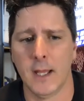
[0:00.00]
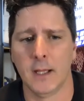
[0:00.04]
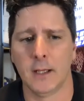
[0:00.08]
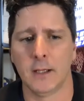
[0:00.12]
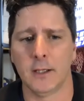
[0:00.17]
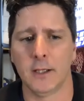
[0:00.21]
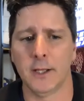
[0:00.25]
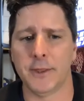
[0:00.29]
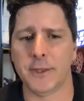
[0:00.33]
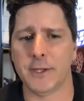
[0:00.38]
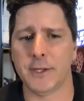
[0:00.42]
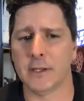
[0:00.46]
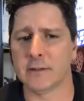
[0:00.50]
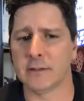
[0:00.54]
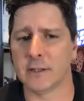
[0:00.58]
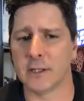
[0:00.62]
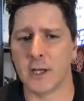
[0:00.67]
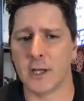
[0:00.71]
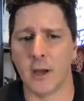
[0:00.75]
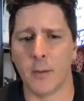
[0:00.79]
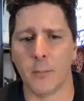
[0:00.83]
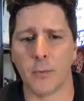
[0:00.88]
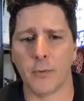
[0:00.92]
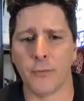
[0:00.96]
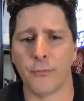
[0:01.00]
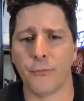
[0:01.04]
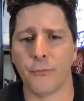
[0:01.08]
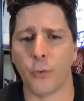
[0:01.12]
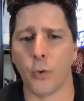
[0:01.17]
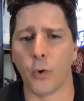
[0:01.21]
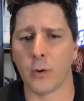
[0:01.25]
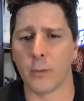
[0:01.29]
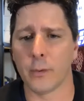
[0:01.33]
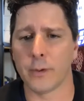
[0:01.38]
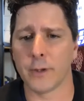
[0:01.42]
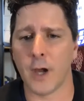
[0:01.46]
Lithia is at number
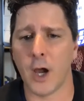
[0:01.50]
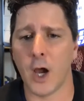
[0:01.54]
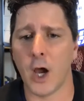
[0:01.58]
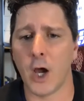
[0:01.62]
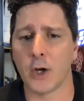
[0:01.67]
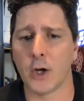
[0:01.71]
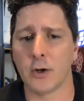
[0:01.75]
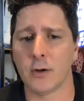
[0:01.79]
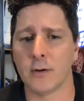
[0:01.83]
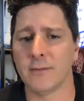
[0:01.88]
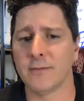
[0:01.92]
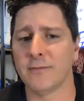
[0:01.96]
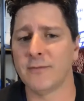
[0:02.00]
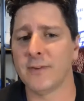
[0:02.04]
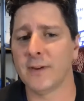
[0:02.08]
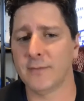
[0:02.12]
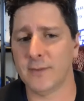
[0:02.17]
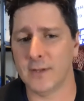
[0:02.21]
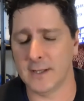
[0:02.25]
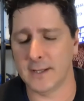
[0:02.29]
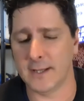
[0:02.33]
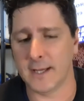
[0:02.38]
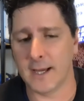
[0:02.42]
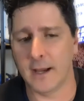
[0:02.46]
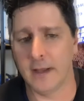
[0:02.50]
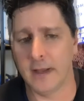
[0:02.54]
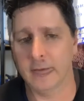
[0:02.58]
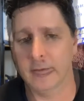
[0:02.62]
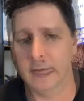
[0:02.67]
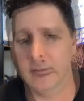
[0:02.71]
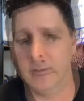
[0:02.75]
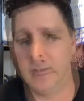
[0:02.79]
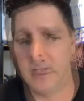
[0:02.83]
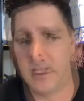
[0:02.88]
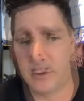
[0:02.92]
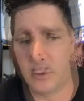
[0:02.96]
4 with
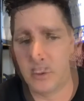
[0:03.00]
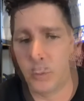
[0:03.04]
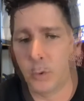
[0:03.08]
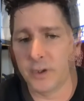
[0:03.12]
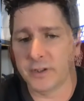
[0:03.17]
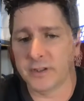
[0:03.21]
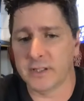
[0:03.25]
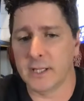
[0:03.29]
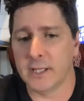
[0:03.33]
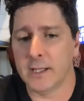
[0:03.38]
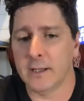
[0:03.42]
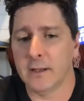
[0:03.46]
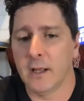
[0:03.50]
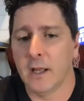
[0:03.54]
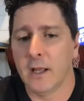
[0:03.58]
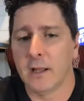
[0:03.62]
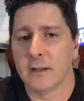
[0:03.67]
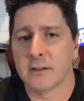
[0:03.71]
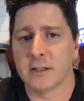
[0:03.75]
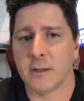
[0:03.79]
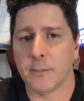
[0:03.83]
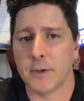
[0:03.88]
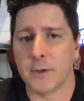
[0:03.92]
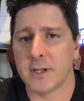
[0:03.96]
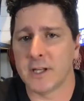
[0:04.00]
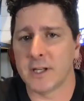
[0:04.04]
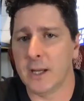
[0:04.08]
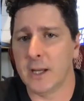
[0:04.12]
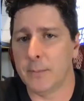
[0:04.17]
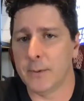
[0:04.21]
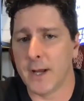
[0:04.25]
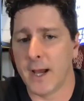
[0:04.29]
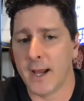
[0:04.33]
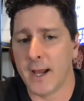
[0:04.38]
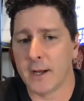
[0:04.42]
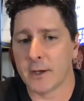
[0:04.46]
150,000. So we'll see. Something to keep
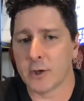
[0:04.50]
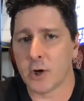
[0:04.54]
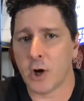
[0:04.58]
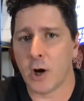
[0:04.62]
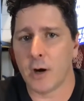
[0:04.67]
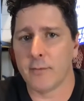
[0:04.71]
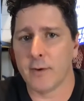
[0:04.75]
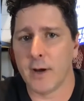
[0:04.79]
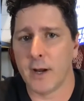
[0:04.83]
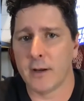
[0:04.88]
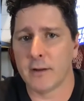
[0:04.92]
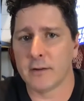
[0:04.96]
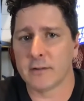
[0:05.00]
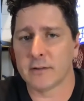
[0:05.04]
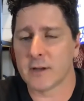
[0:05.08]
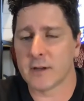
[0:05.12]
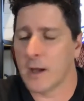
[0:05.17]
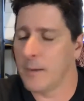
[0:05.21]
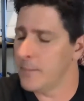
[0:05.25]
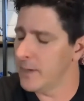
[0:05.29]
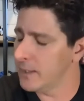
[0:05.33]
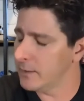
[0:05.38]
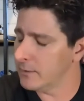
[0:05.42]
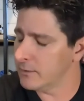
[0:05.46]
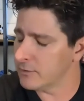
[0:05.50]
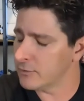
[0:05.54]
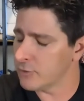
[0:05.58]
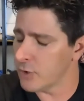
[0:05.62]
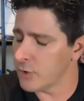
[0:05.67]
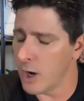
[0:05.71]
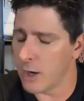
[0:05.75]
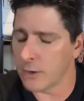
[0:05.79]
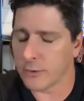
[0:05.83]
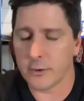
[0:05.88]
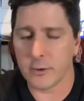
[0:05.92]
an eye on. Carvana's come in strong.